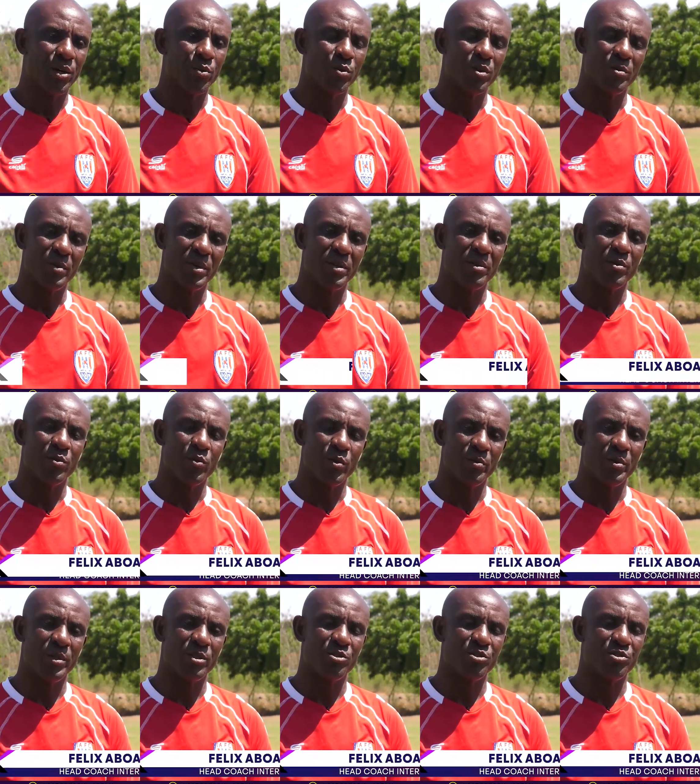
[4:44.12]
we've
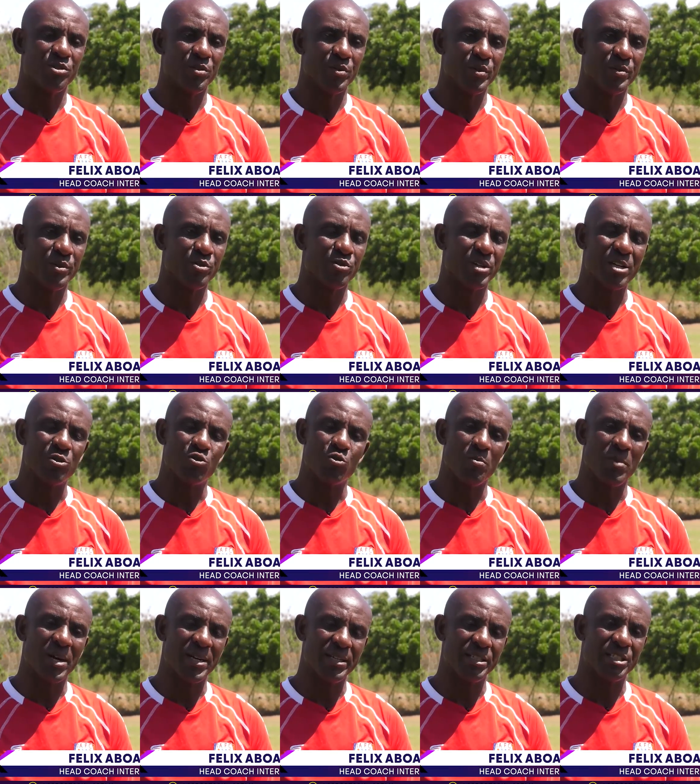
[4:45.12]
been trying
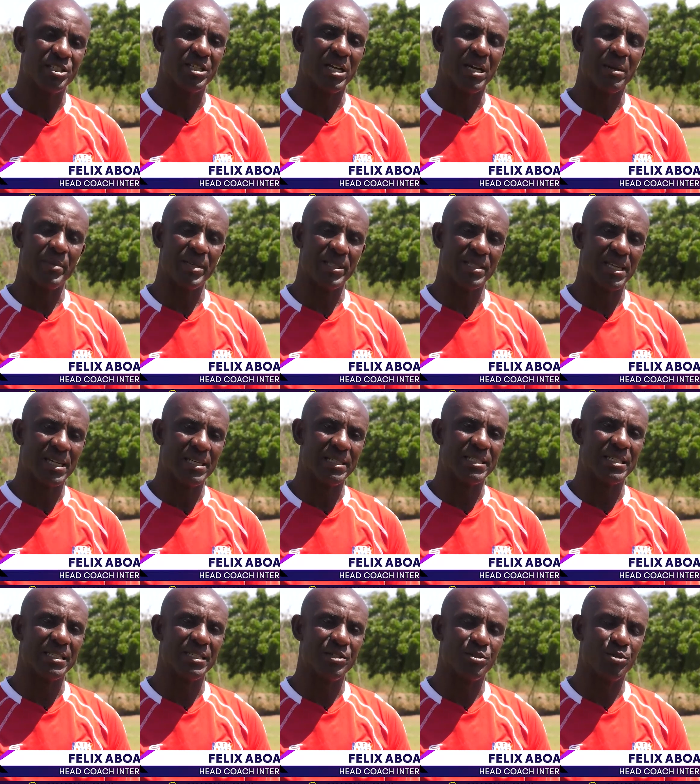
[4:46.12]
to manage their
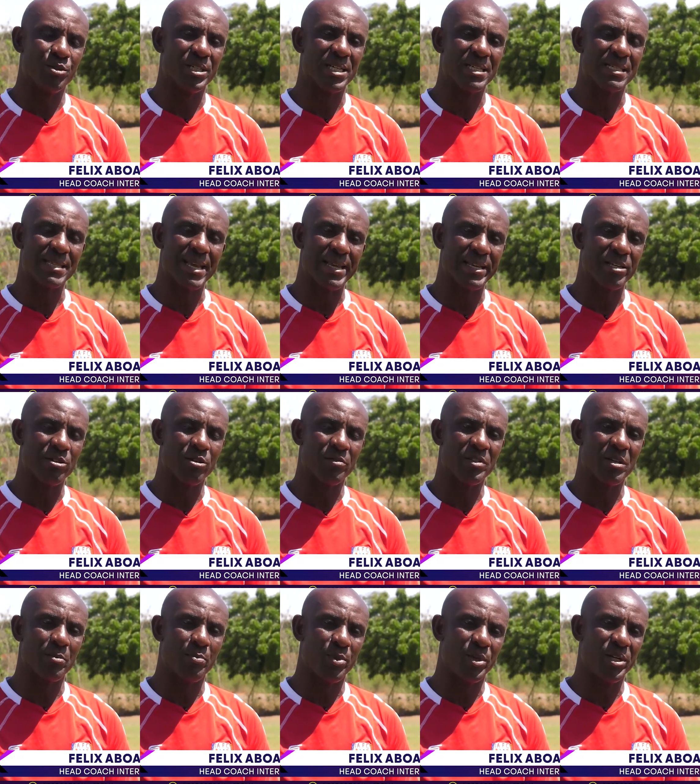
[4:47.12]
mentality, you know, the psyche
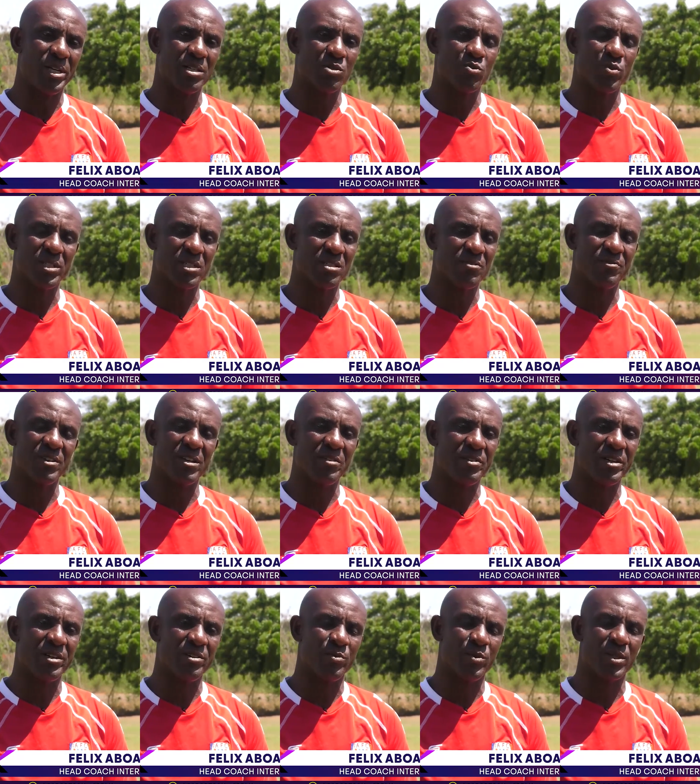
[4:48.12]
of the players, which is
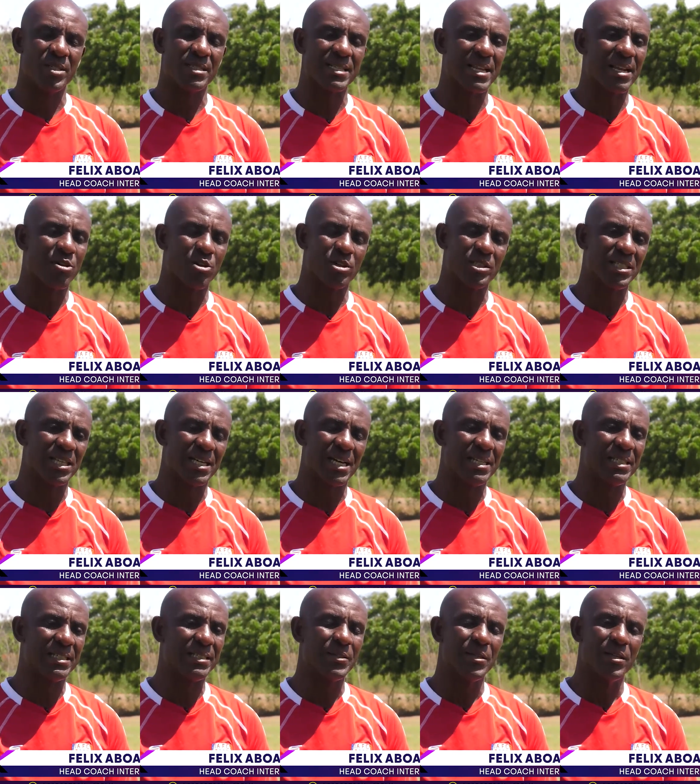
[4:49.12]
very, very
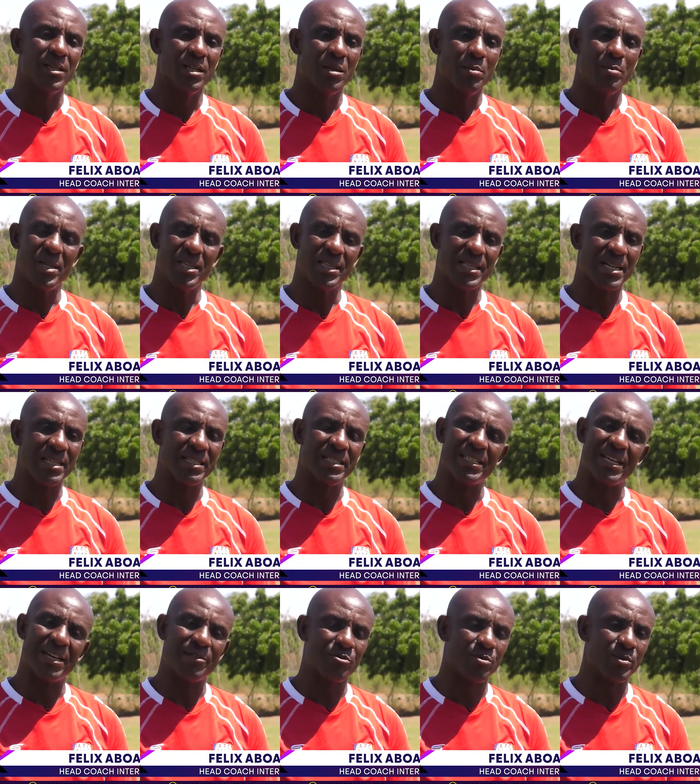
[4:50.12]
psychologically, mentally,
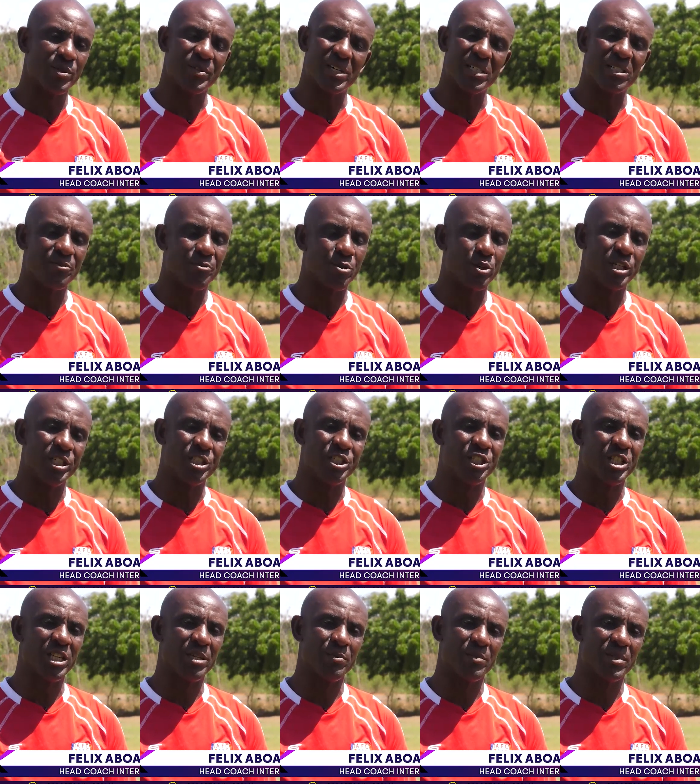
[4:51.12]
they have to be ready for
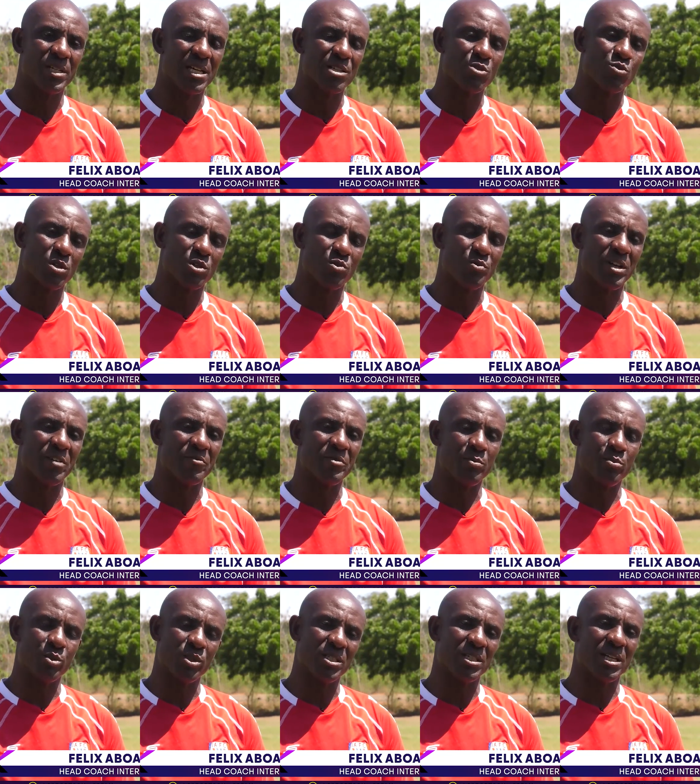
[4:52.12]
each game. That's what we have
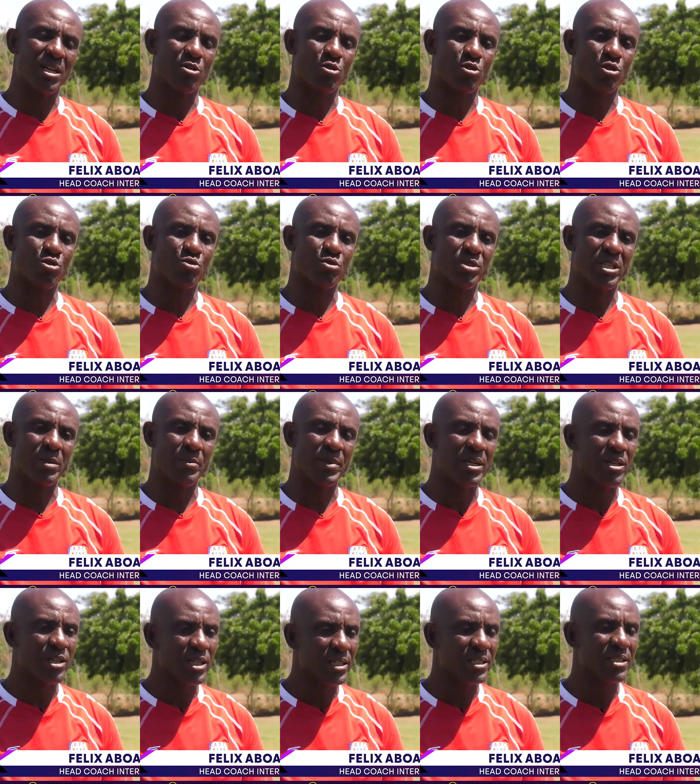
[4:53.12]
been putting across to them, and